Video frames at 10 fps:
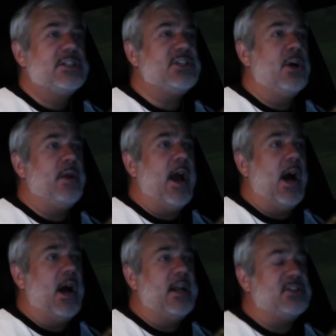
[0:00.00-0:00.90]
so
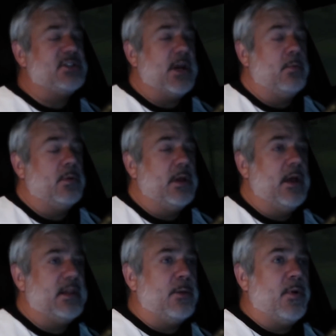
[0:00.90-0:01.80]
yeah, I just I really
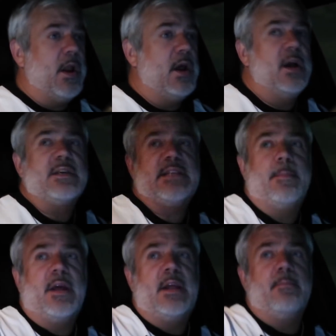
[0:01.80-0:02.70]
like their products.
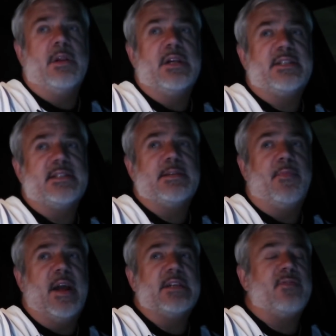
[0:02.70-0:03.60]
I'm getting Melissa
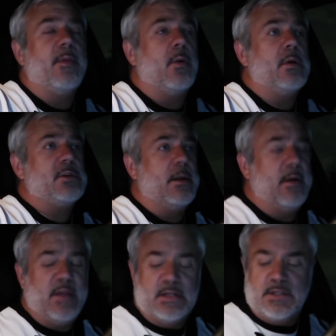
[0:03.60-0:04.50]
some things from there. We were talking
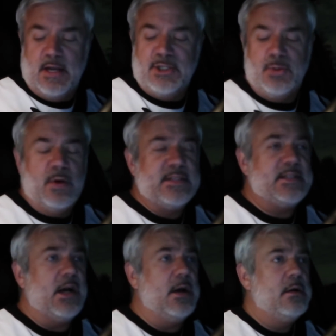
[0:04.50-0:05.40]
about that tonight. She wants
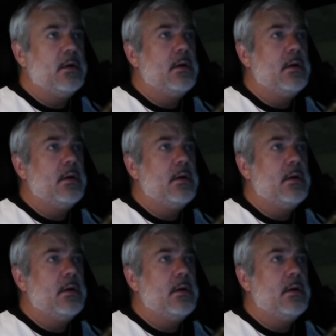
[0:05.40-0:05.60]
the